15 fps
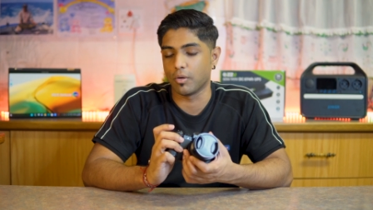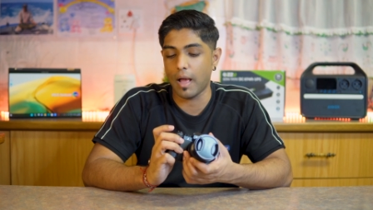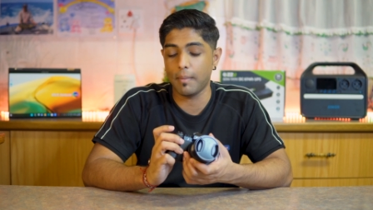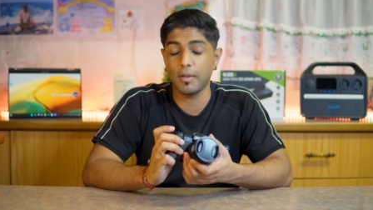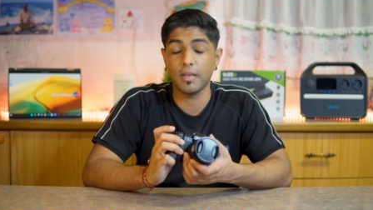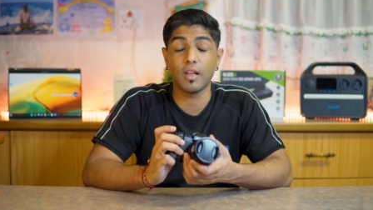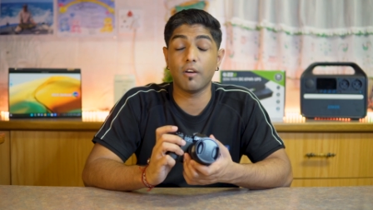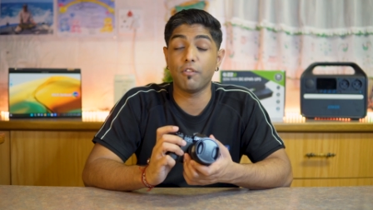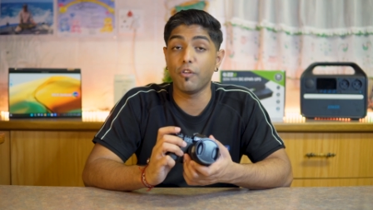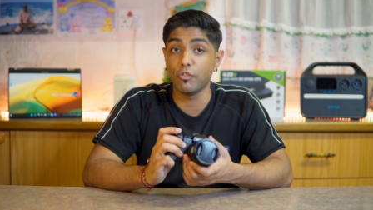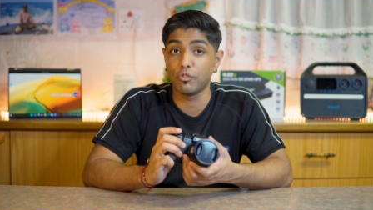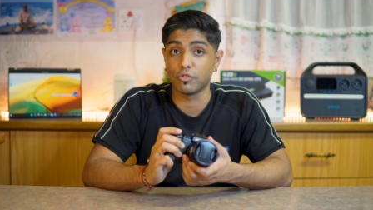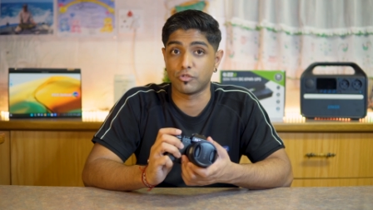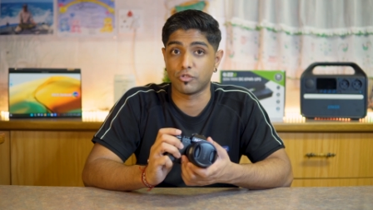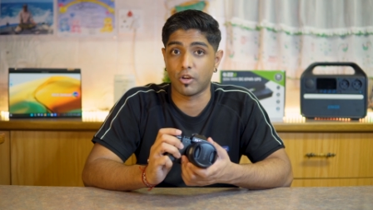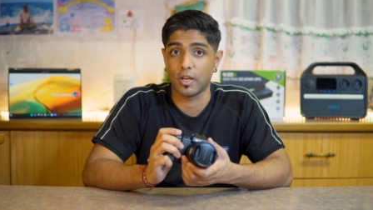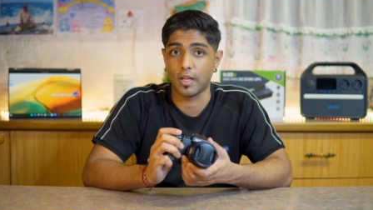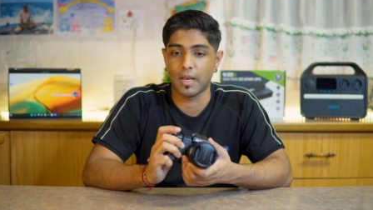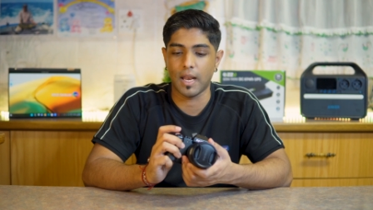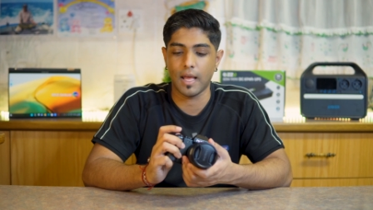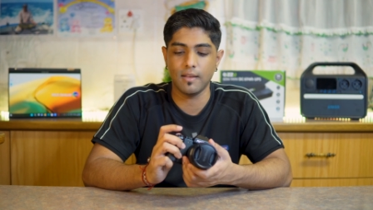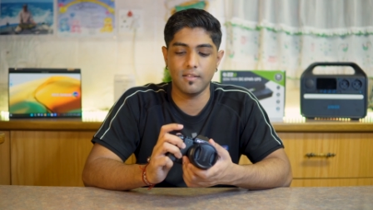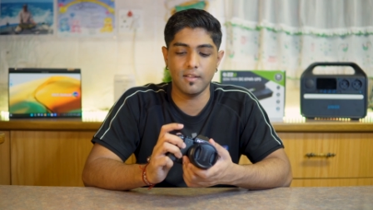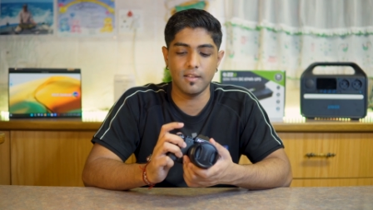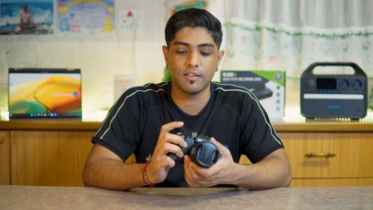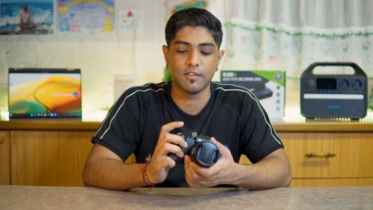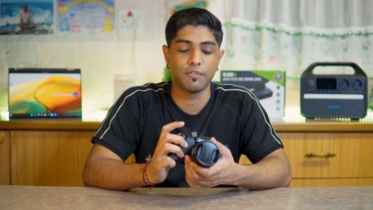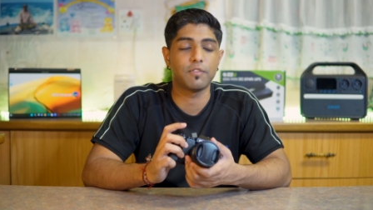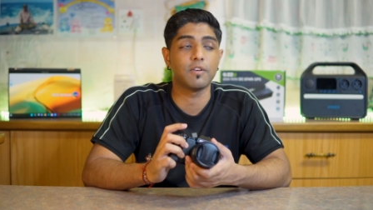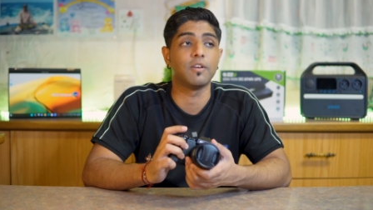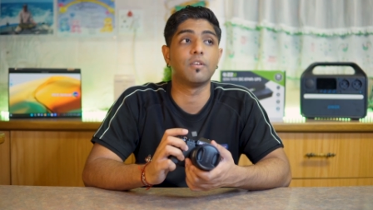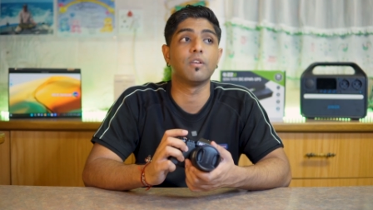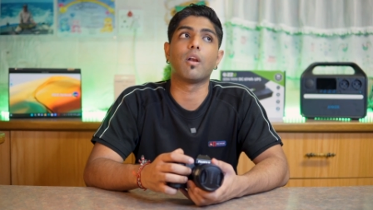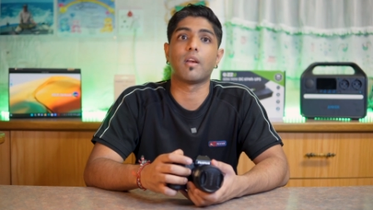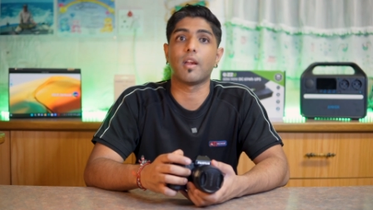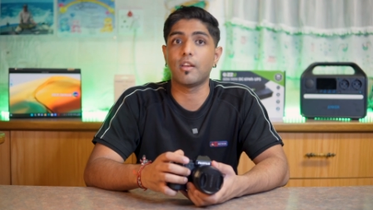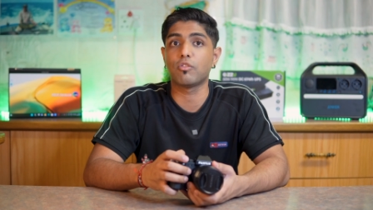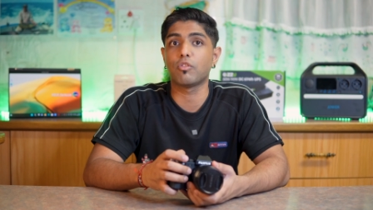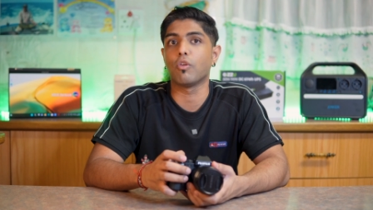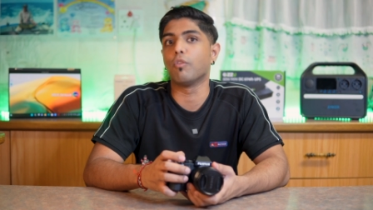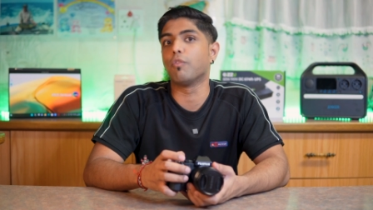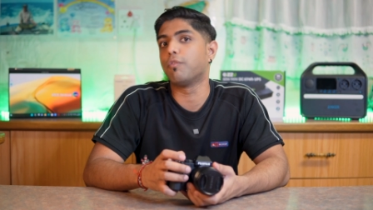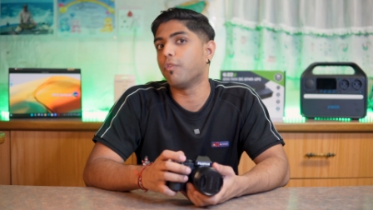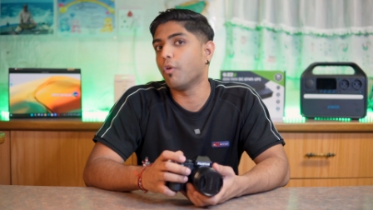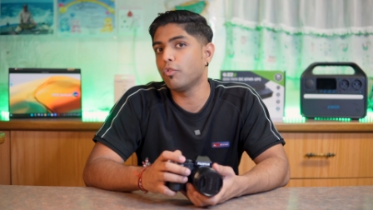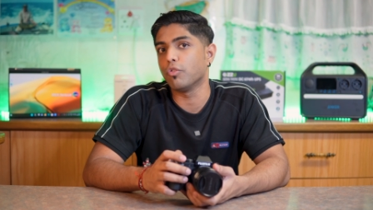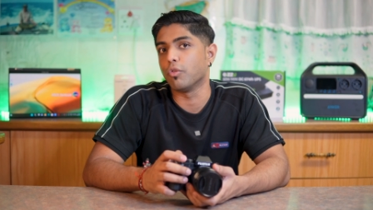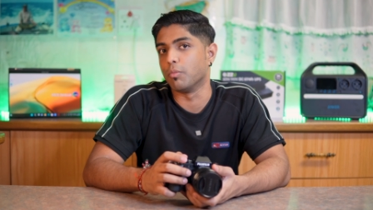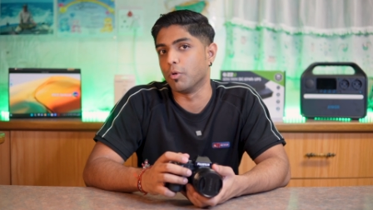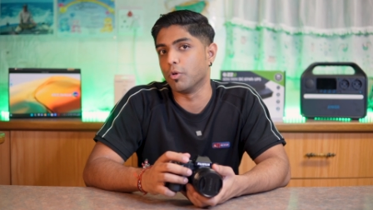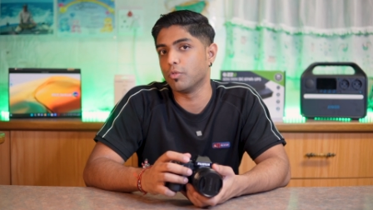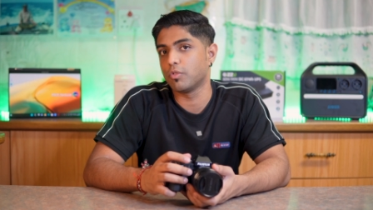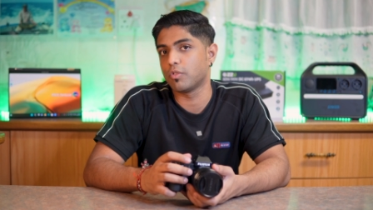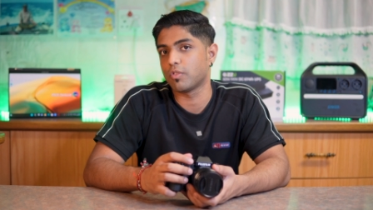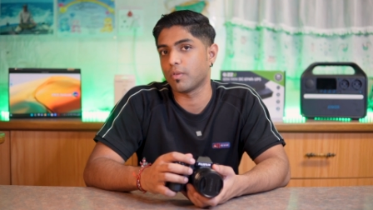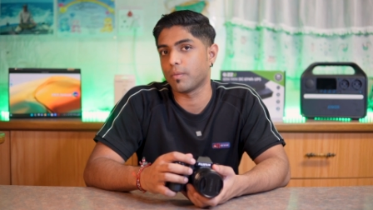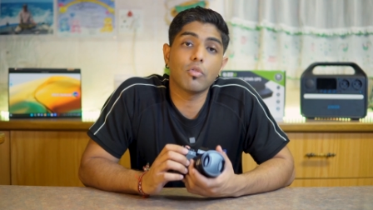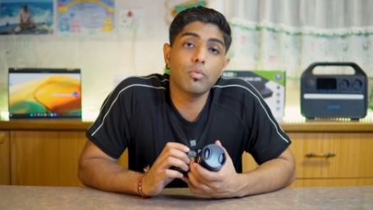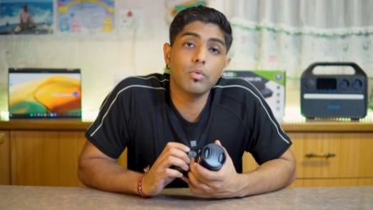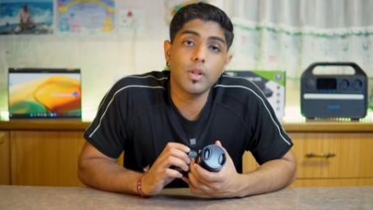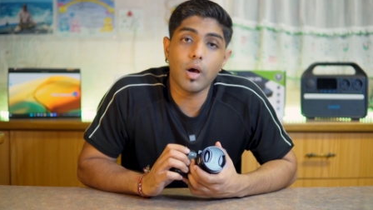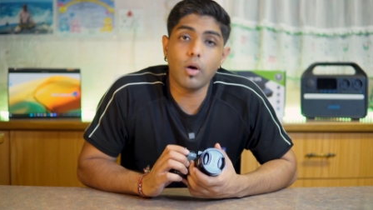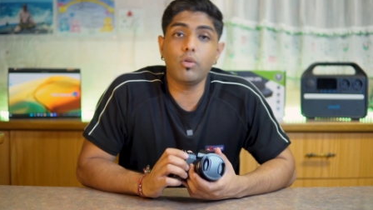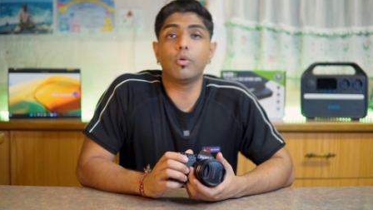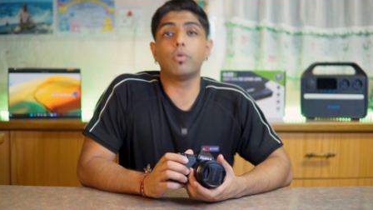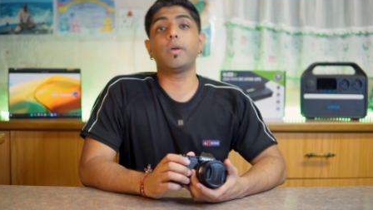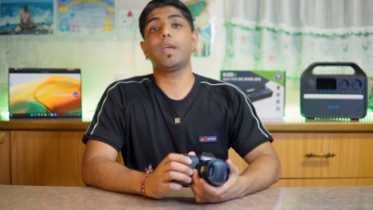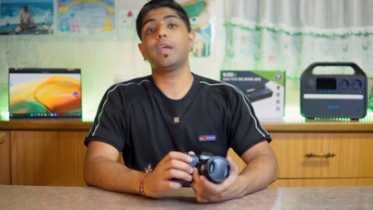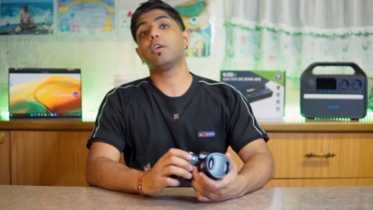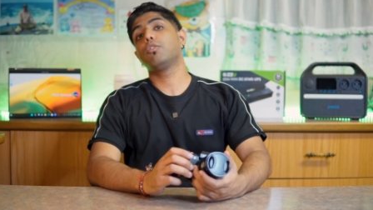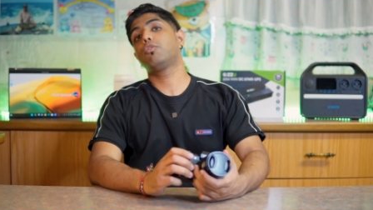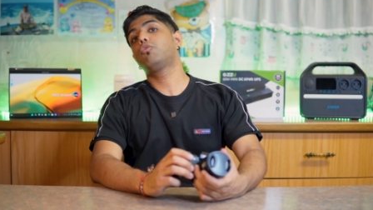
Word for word: I mean, uh, photo, sorry, the 19 different retro photo modes. So without going